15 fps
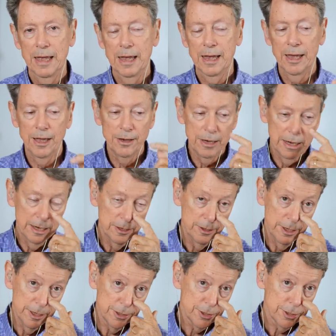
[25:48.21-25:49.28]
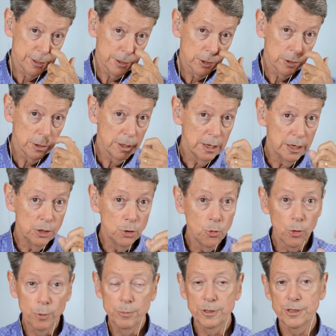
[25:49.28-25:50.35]
and in this
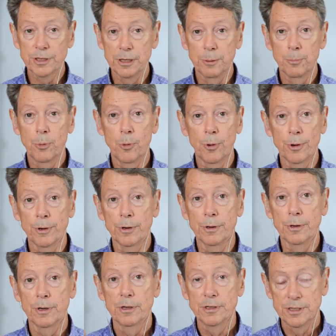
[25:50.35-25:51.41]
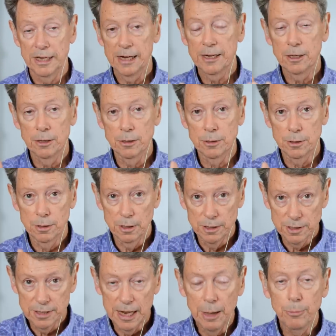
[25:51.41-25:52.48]
enormously important second
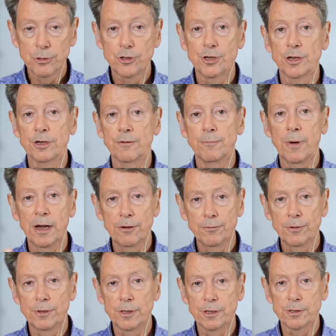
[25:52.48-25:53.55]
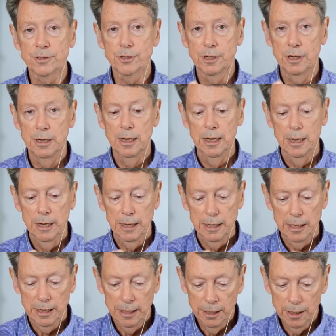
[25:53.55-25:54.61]
establishing of mindfulness
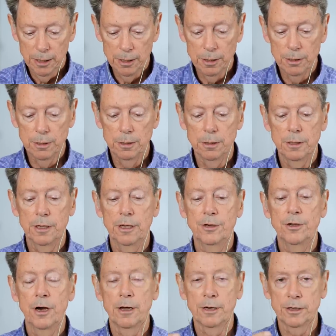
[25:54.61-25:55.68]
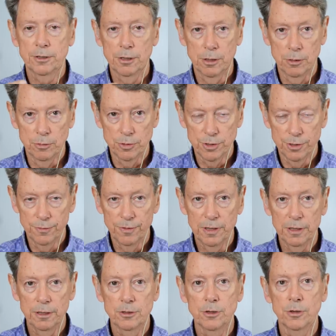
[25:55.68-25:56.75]
in the hedonic tones the
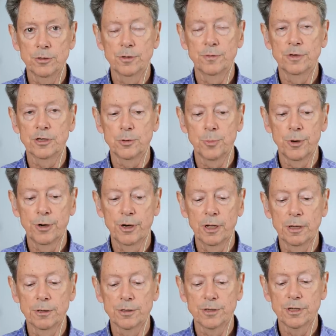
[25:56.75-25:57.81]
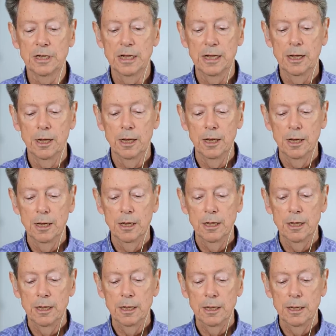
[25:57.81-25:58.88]
feeling tones of experience
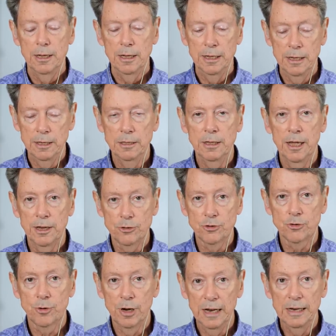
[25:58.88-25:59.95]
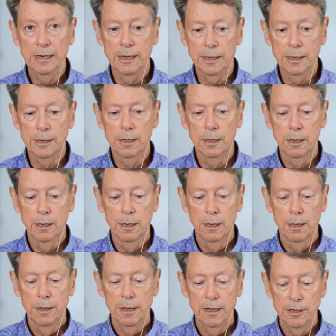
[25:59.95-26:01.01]
in that training
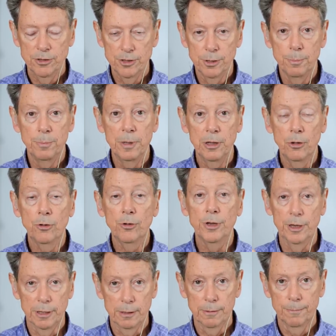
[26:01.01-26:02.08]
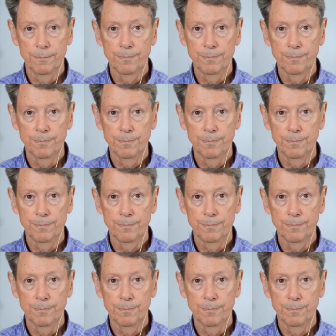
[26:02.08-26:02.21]
is the building